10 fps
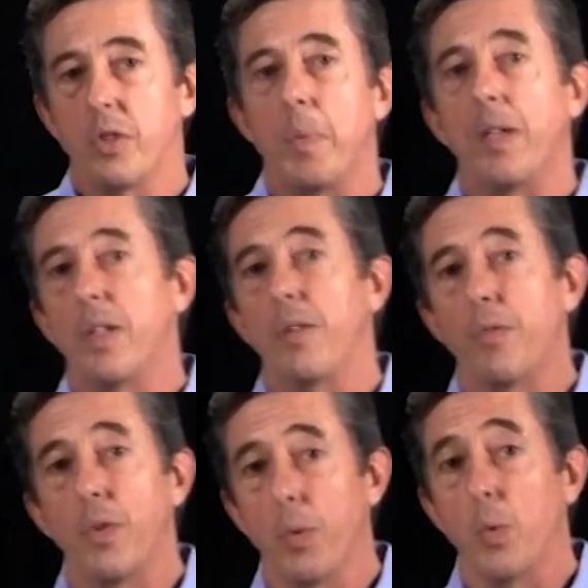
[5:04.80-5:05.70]
spelling
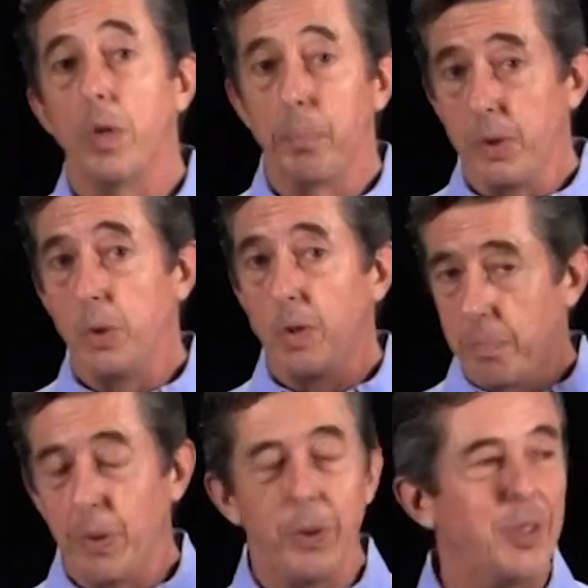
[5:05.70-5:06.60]
for the word blue
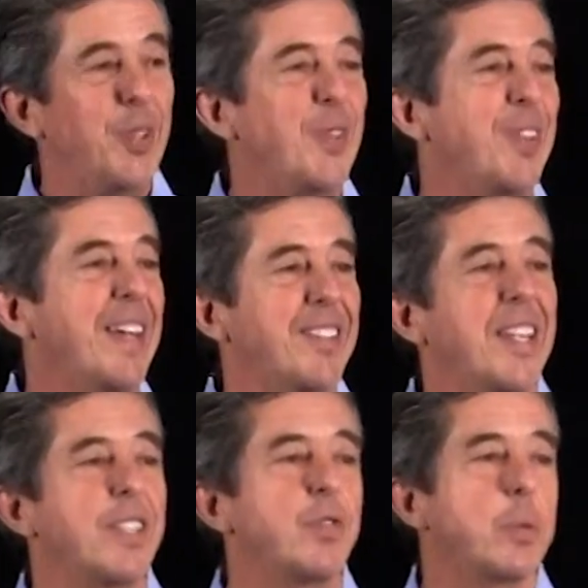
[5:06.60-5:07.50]
of Bluetooth. That
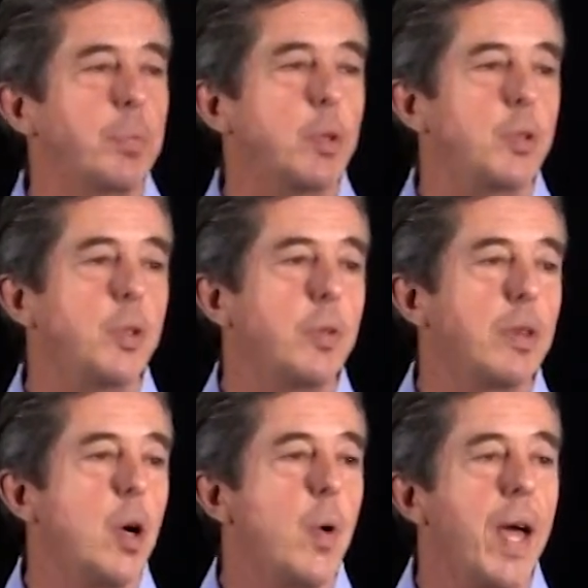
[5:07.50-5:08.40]
stands for Bluetooth
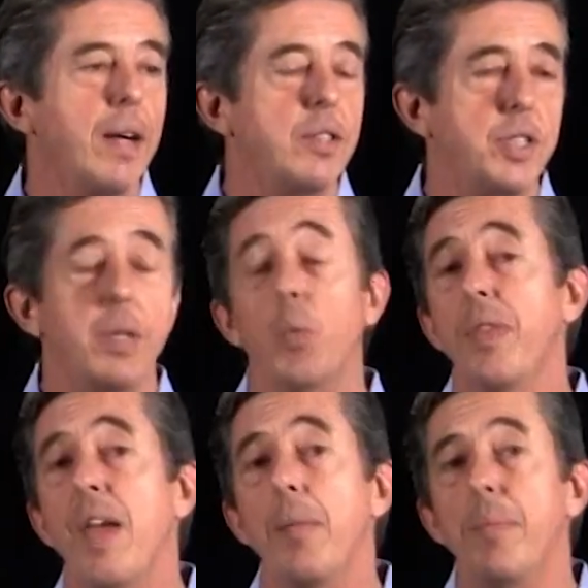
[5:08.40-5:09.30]
Low Energy. And
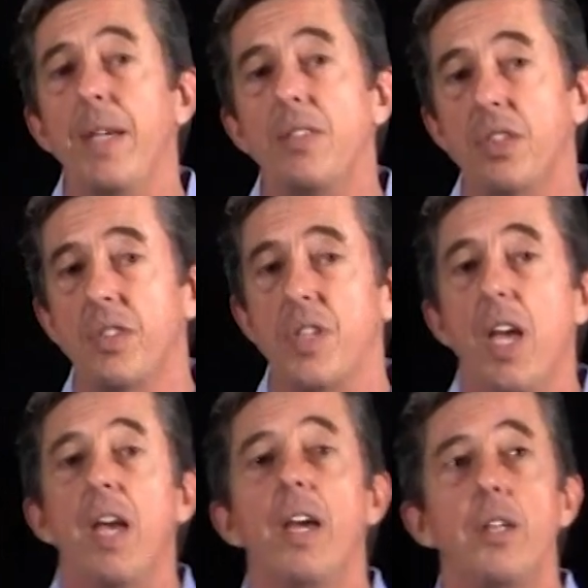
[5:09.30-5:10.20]
what that means is
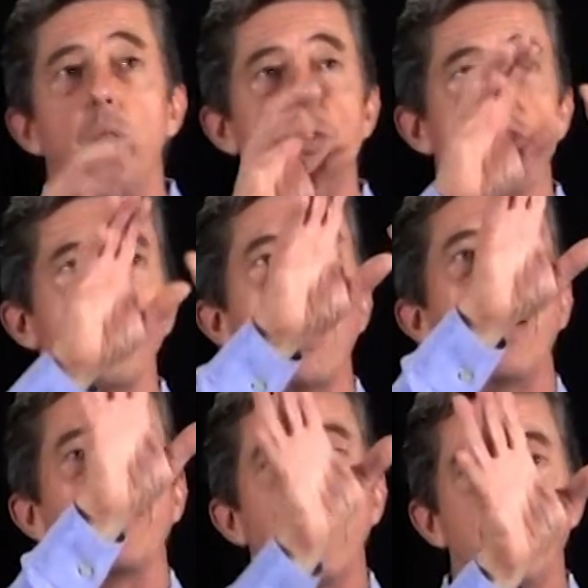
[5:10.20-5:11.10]
it uses a
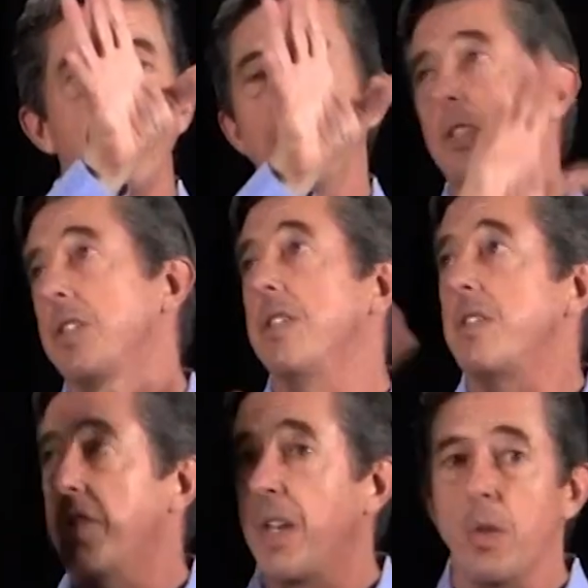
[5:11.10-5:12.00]
lot less energy
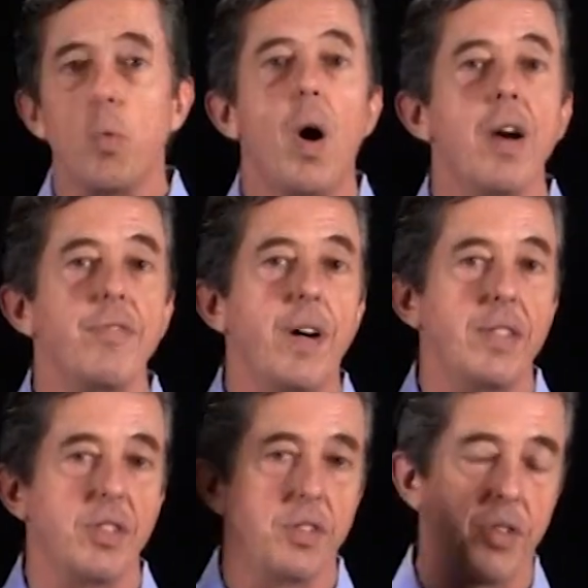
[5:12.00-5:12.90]
than, say, the Wi-Fi
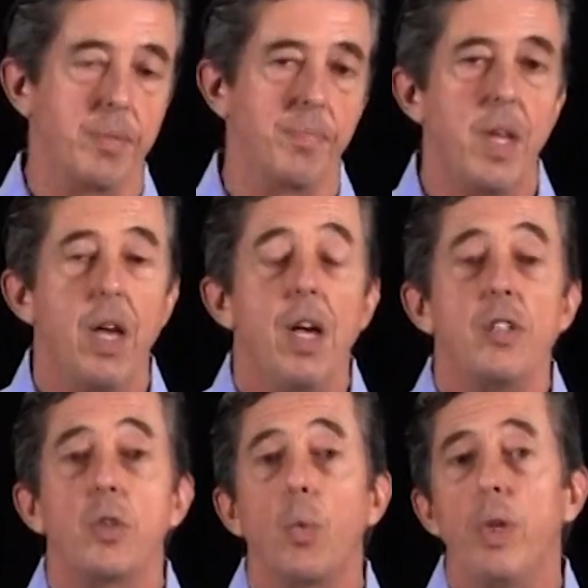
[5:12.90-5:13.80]
system.
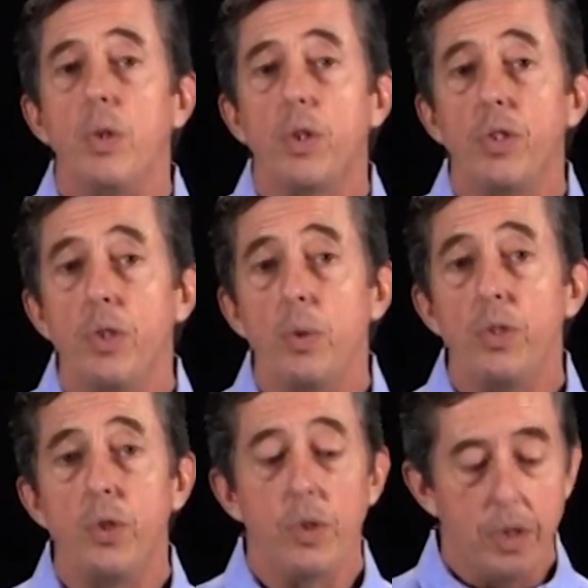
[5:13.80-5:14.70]
So what you could do
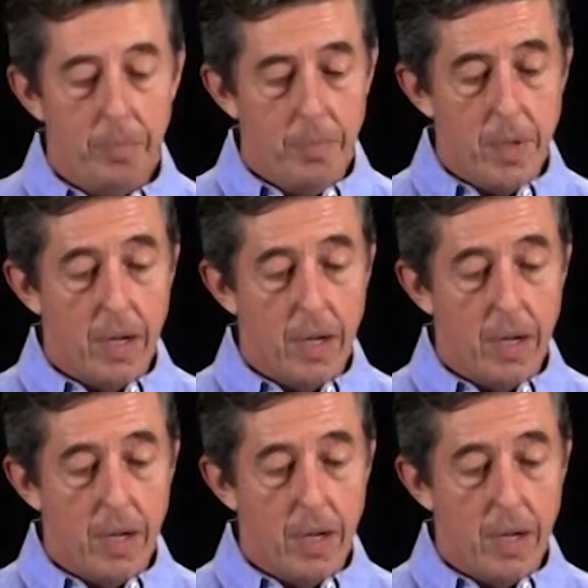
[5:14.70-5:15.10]
is you could